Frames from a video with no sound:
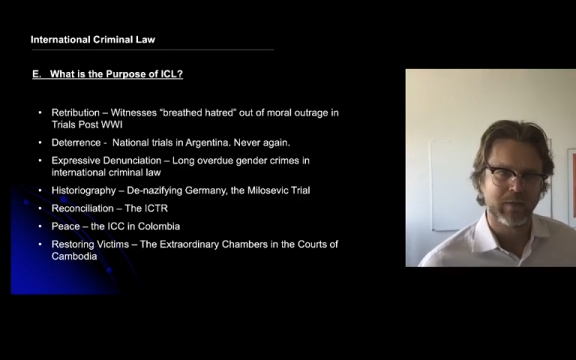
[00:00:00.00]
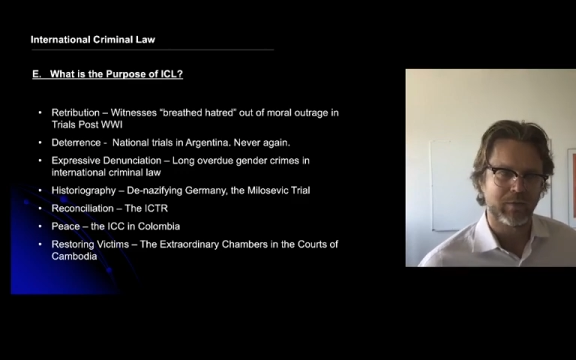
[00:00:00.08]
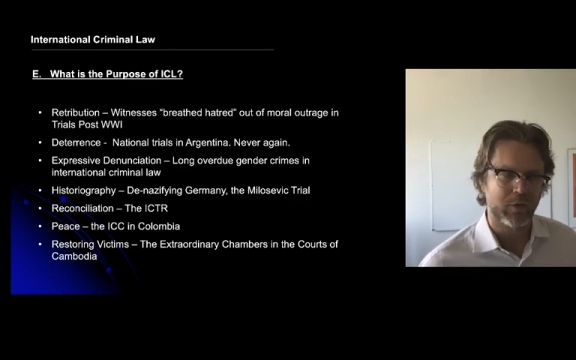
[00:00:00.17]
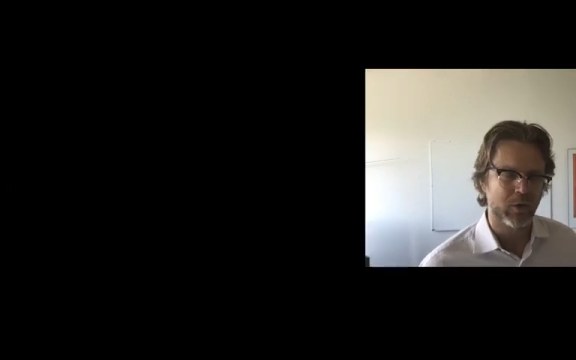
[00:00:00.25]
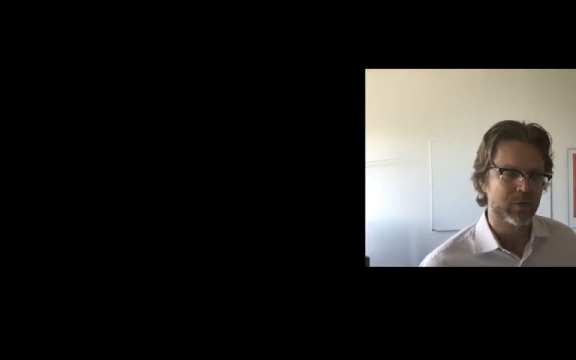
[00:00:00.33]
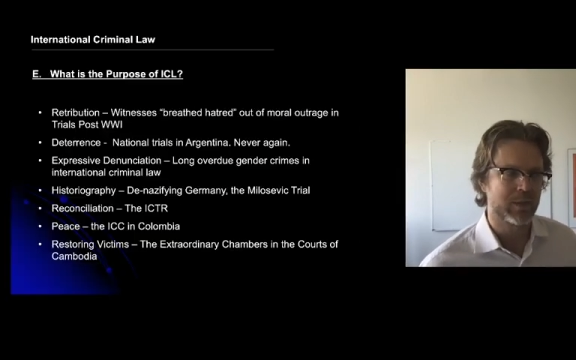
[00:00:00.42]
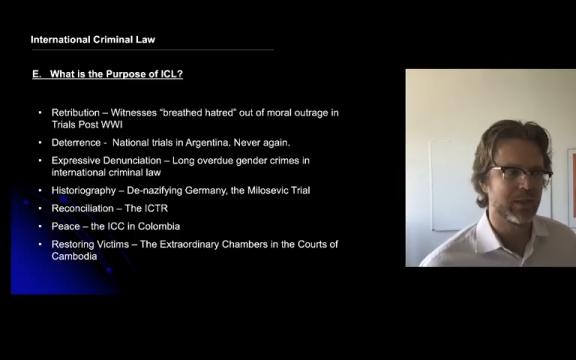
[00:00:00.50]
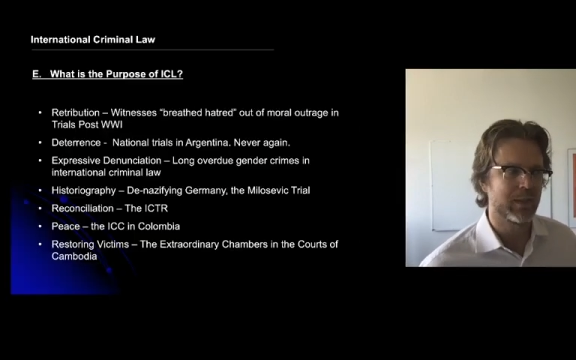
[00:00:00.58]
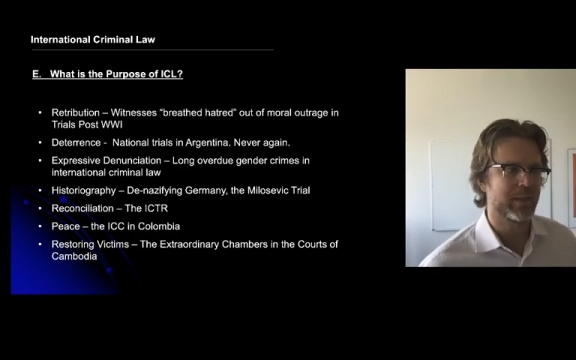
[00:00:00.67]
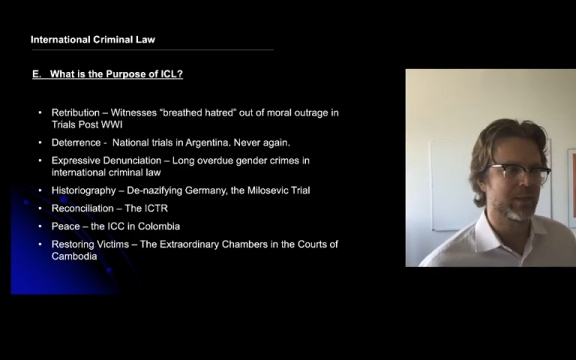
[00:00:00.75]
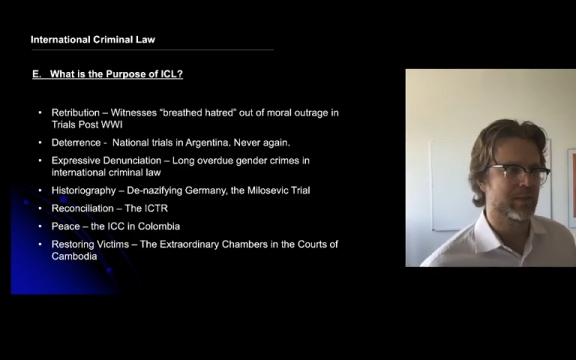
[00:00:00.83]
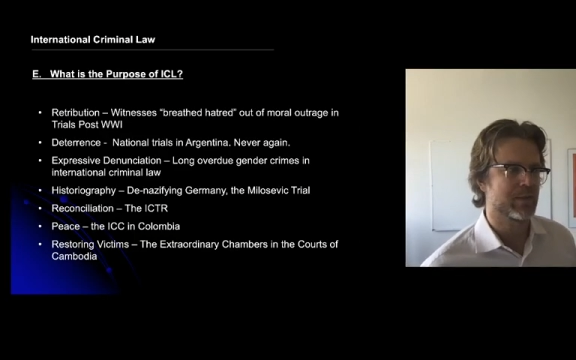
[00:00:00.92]
closely
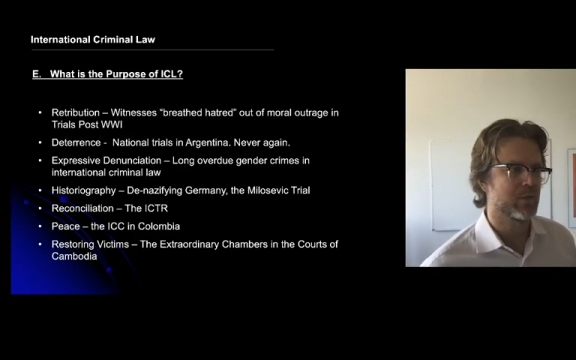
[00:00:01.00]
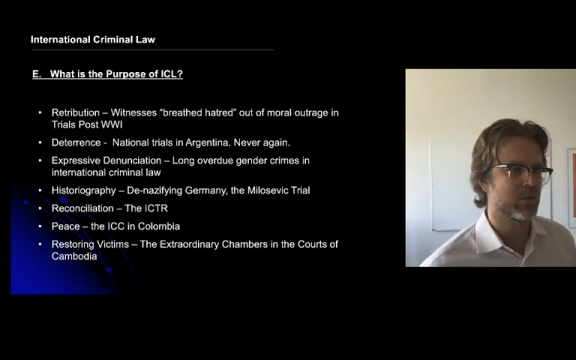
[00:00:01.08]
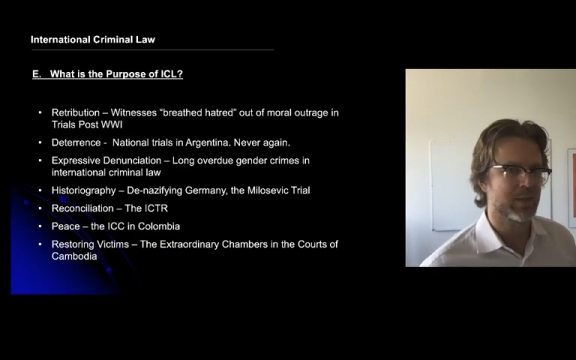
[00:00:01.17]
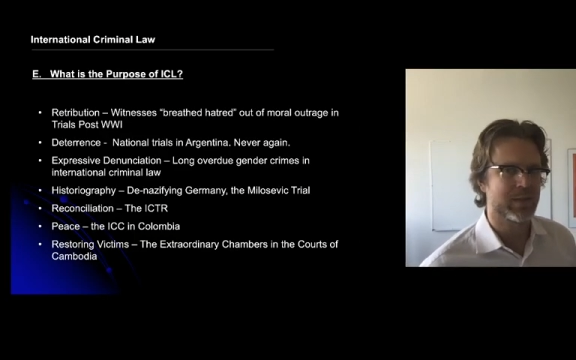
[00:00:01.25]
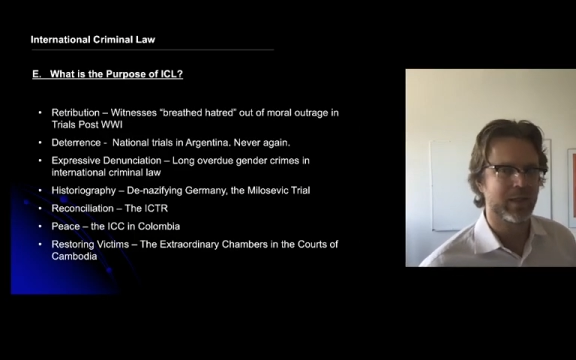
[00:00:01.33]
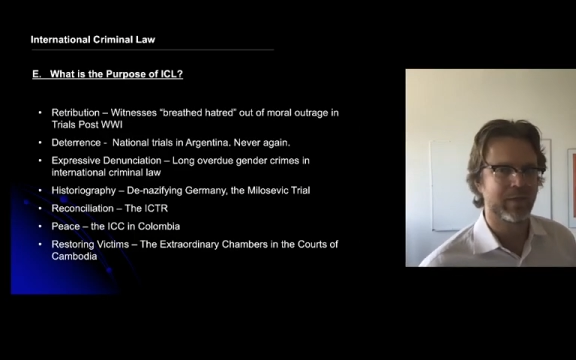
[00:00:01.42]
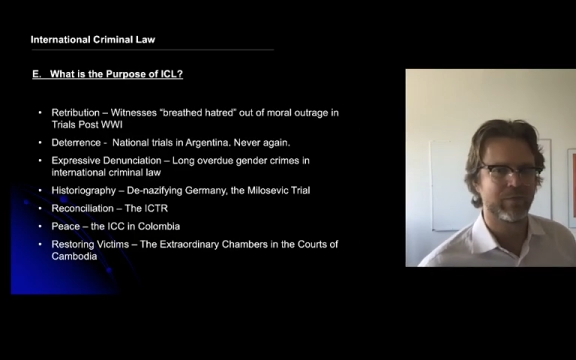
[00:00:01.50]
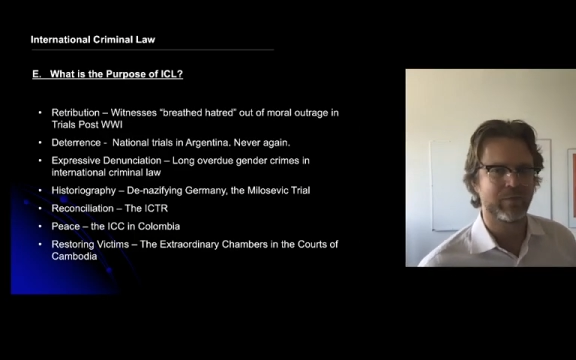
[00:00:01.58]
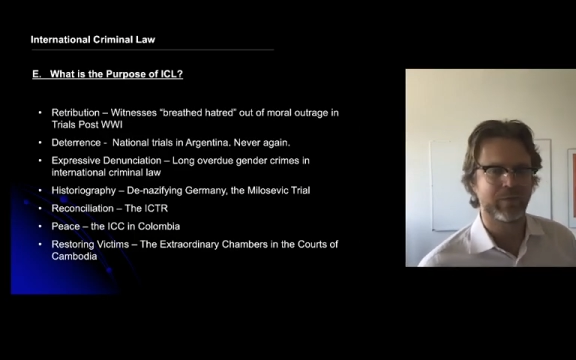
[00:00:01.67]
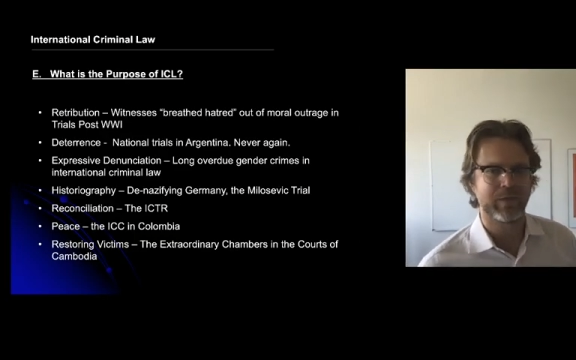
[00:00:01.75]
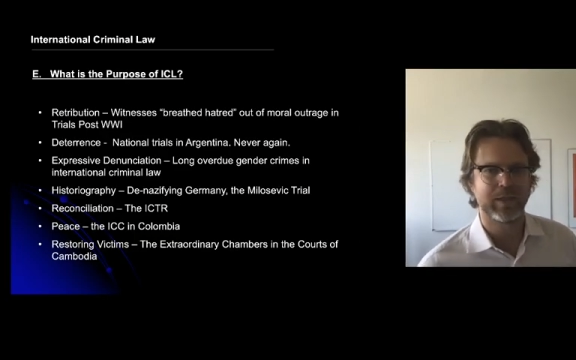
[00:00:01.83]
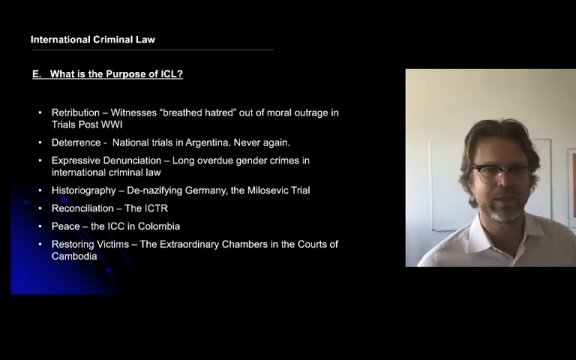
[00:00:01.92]
linked to a set of
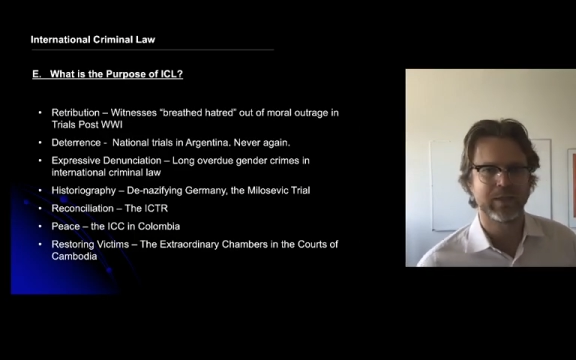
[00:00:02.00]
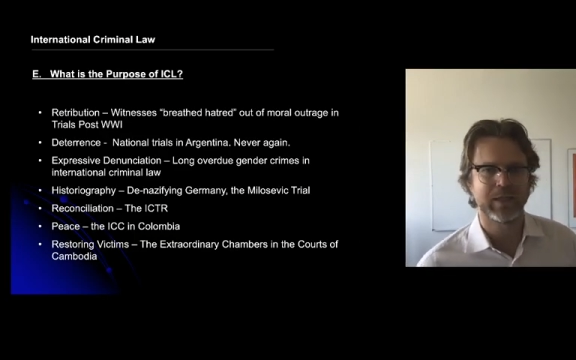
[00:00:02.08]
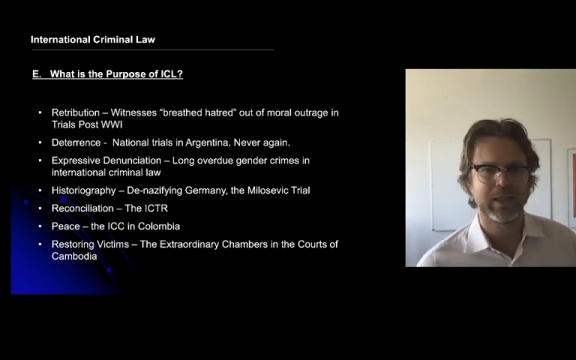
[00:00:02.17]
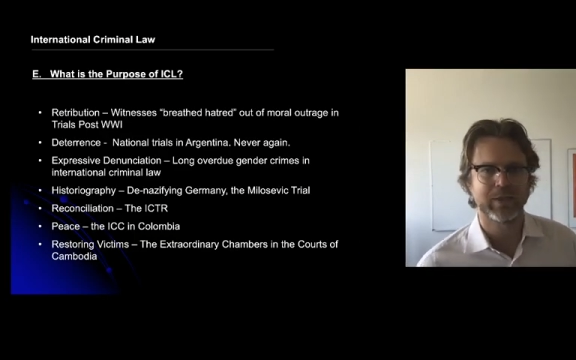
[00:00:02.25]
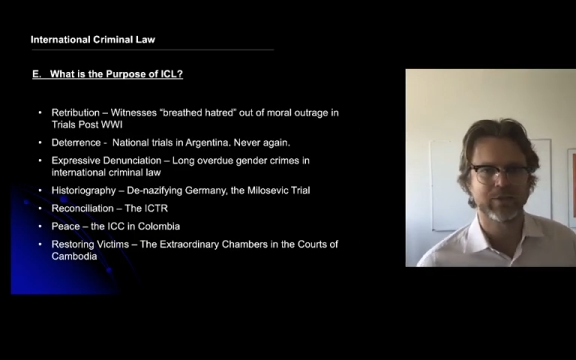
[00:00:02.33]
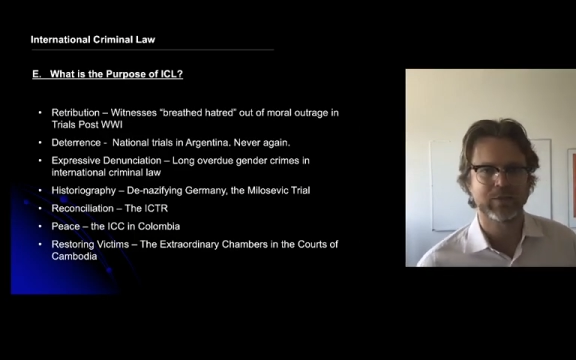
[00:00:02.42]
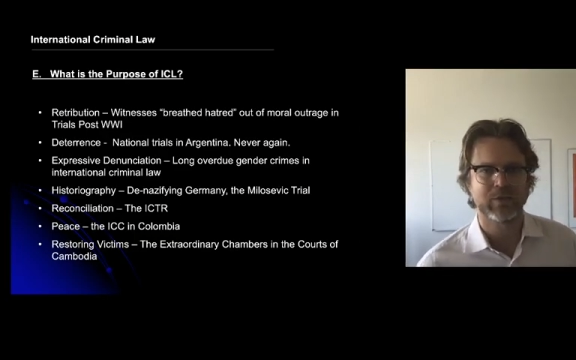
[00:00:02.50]
international